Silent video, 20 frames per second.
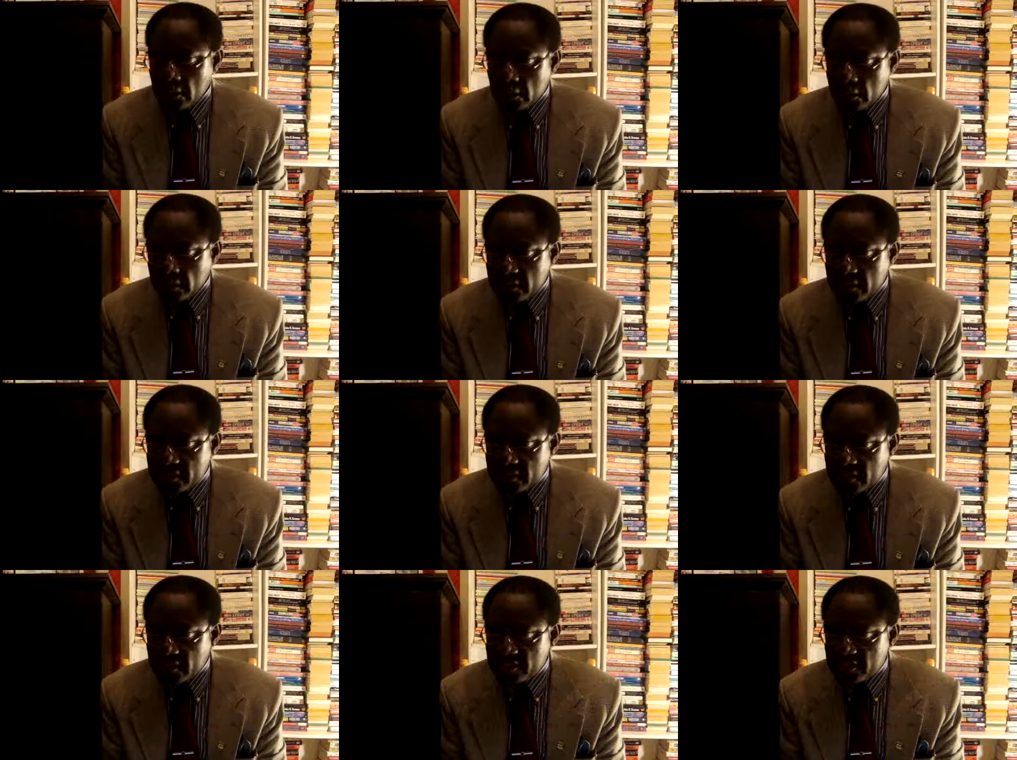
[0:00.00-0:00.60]

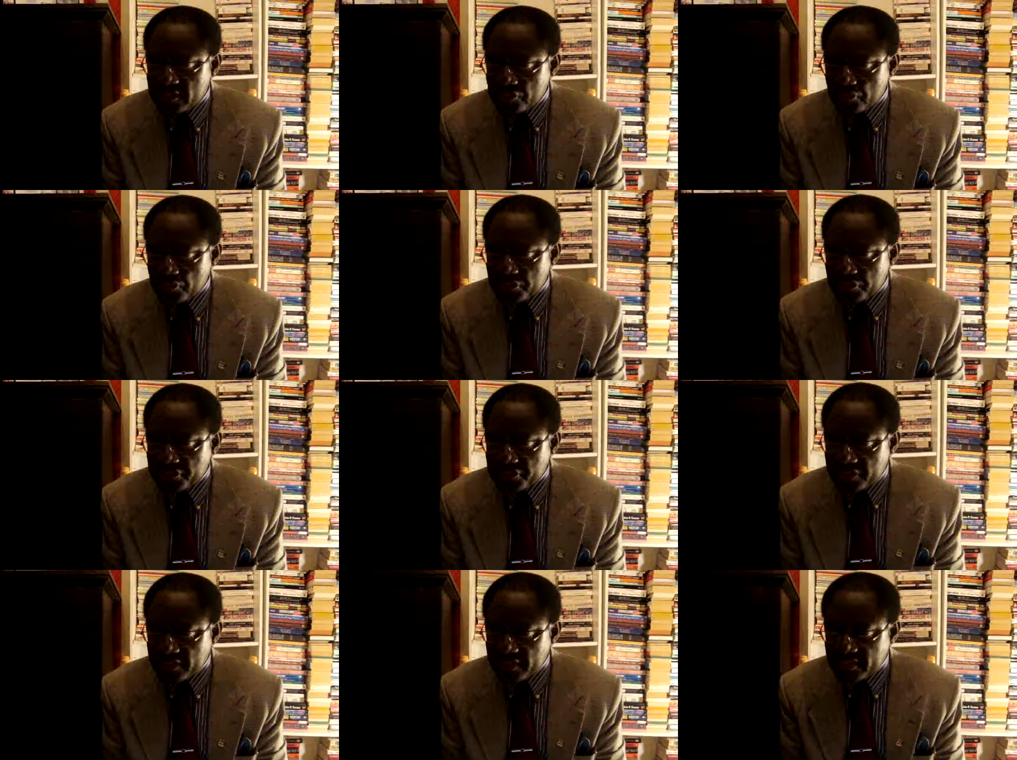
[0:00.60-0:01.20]
Listeners should
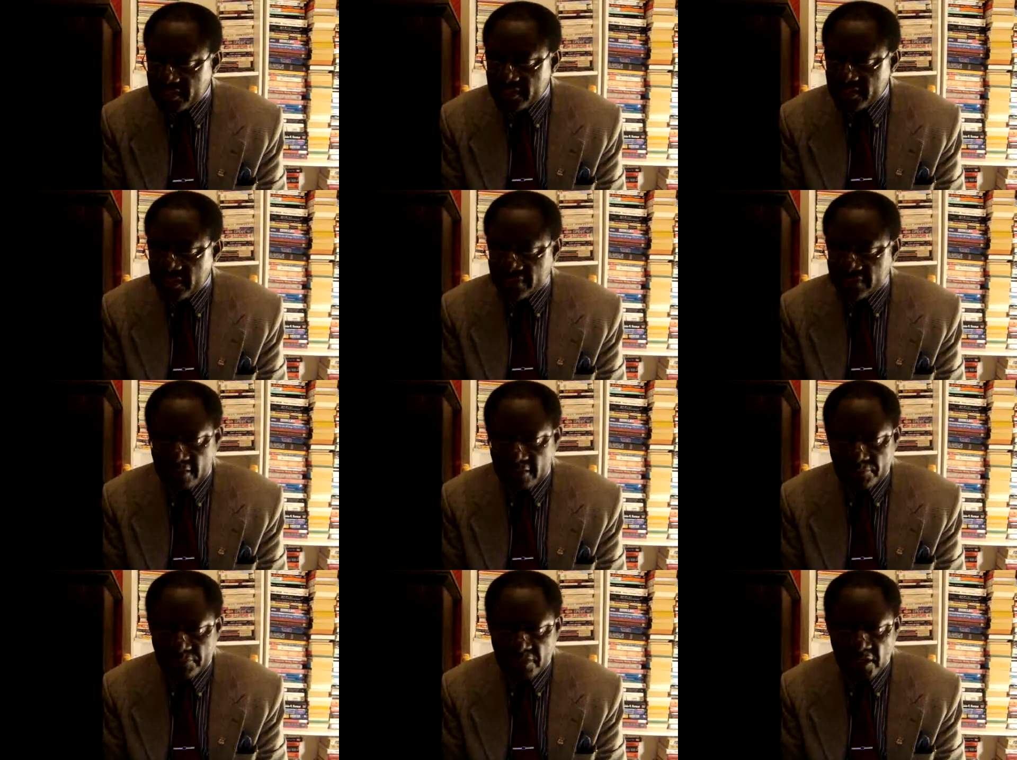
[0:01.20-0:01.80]
resist the
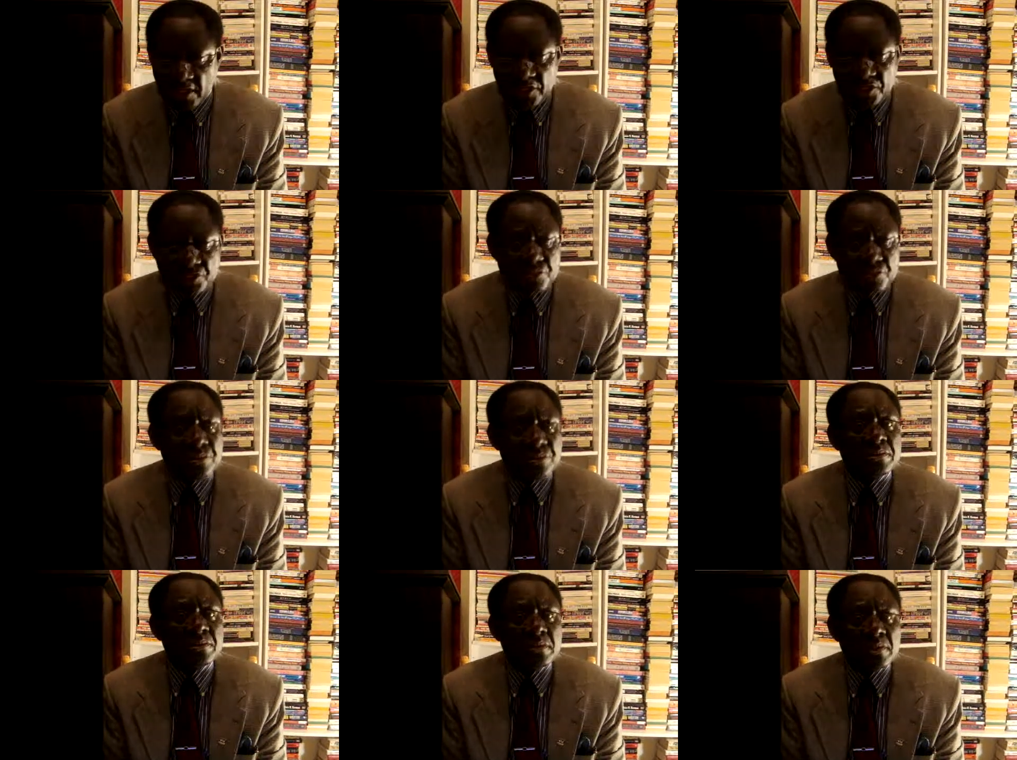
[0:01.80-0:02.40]

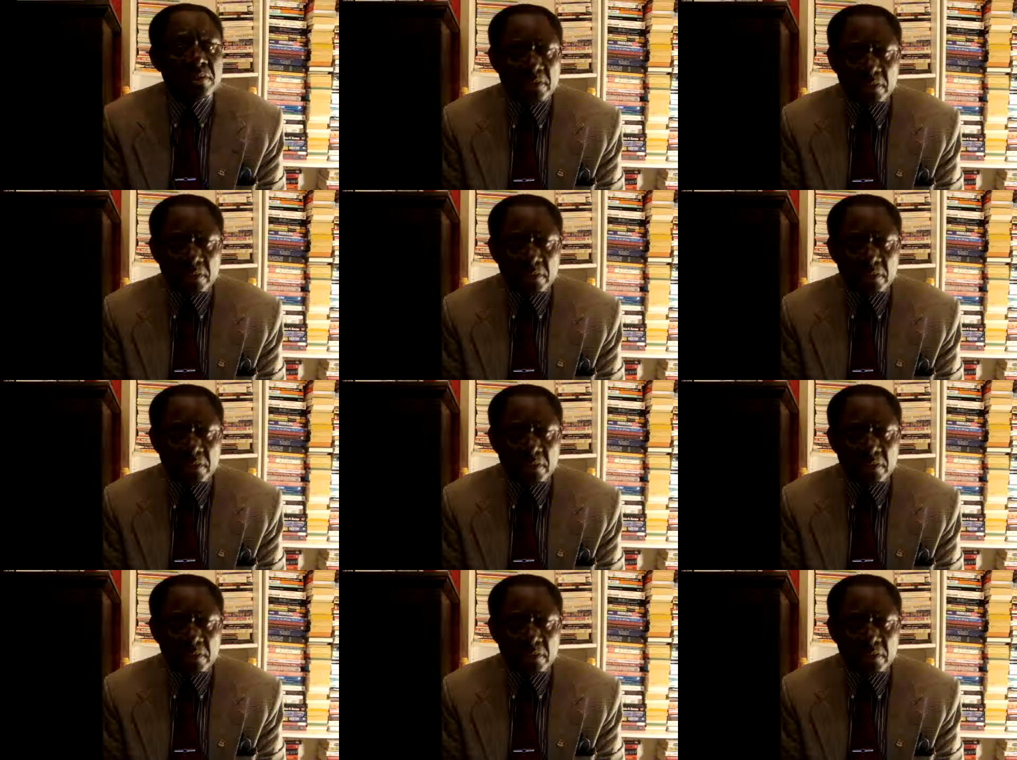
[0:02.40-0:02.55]
temptation